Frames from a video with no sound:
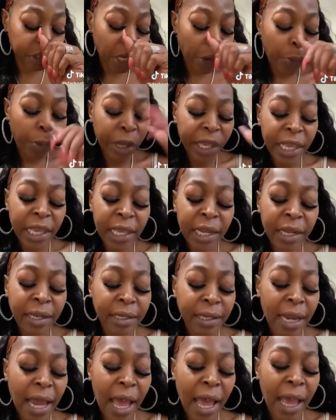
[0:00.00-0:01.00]
We get
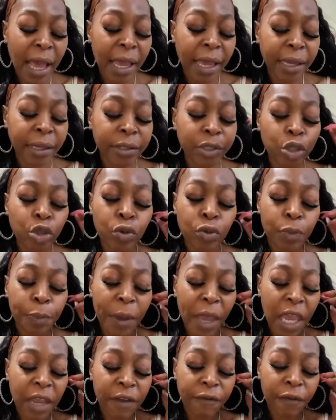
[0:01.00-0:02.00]
in line to
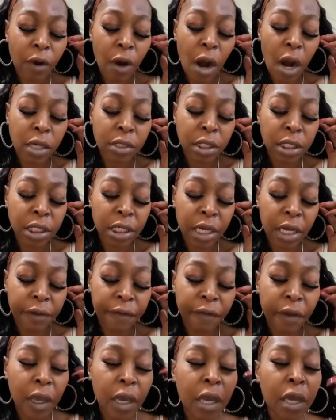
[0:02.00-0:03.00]
pay for our stuff.
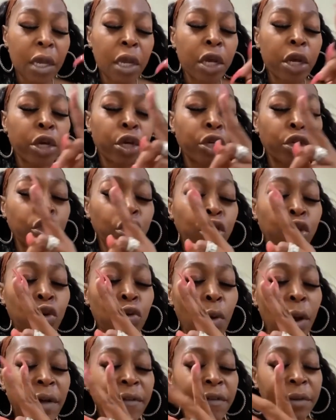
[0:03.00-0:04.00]

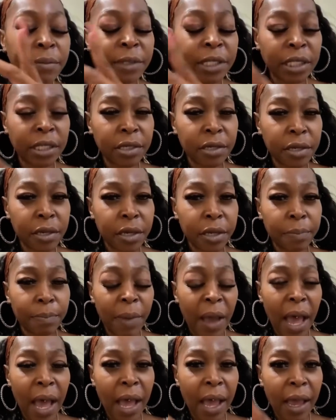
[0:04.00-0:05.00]
2 of them stood
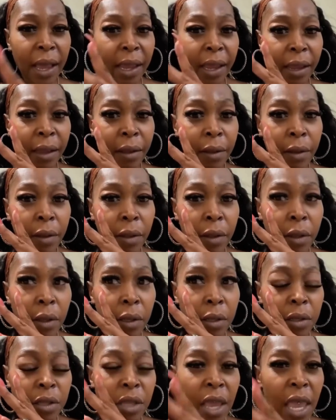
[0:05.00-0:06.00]
by
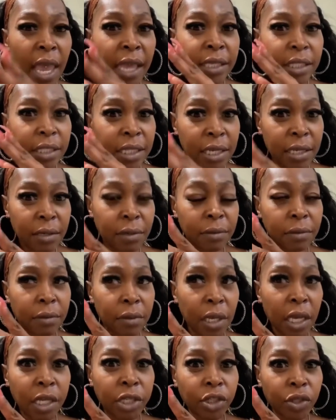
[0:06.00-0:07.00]
the exit
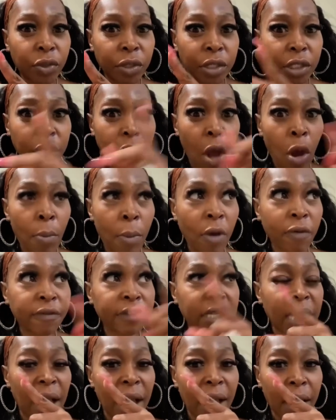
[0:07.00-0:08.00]
entrance on both
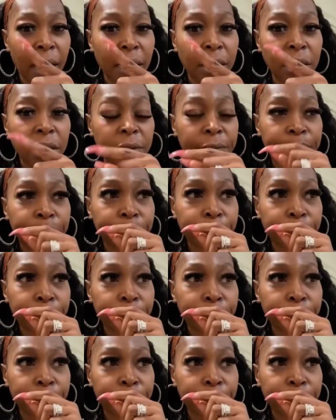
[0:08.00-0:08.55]
sides.